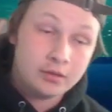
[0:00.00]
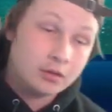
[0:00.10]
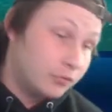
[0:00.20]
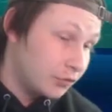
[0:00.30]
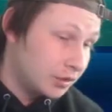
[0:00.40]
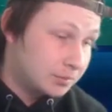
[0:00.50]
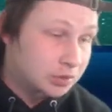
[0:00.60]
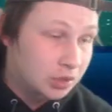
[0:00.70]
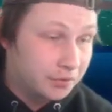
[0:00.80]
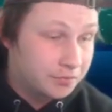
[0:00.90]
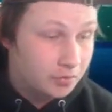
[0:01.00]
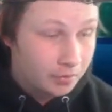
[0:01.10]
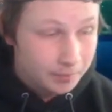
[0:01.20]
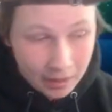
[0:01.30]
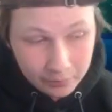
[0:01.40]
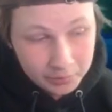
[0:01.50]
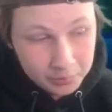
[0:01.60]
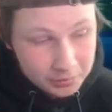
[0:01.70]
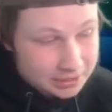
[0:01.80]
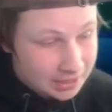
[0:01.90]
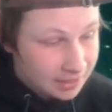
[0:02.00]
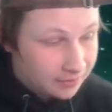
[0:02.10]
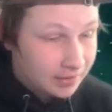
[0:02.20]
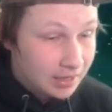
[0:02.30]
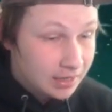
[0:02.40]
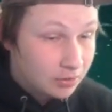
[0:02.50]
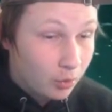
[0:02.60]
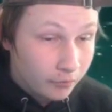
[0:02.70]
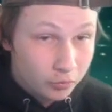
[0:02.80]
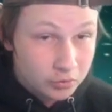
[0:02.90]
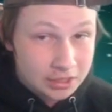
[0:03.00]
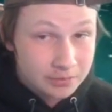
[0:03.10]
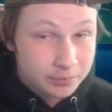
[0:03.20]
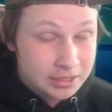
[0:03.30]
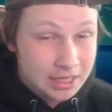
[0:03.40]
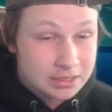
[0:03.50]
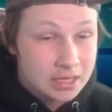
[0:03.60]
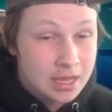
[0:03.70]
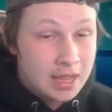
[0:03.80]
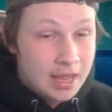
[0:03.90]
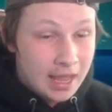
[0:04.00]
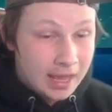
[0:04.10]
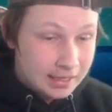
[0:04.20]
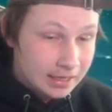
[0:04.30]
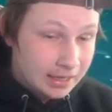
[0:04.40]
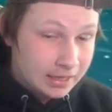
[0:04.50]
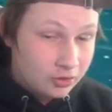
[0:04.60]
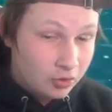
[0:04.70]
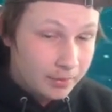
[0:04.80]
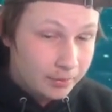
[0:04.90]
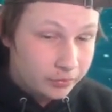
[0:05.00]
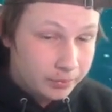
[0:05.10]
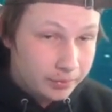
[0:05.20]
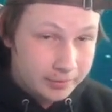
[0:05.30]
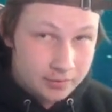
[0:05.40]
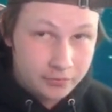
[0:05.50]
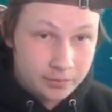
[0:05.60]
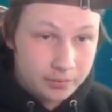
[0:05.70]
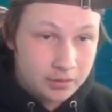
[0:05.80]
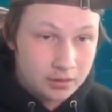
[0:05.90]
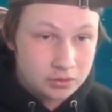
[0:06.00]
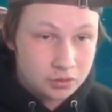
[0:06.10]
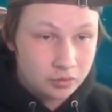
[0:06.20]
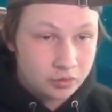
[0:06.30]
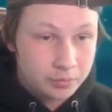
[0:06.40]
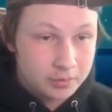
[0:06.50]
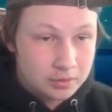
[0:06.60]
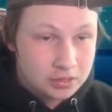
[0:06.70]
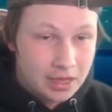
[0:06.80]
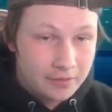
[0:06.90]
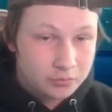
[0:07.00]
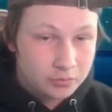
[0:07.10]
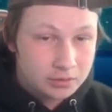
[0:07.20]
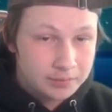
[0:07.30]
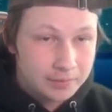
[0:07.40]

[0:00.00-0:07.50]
It's confirmed scarf, so I'm not really risking anything in going for said protect and uh, you know I'm able to put myself in a potential good position afterwards.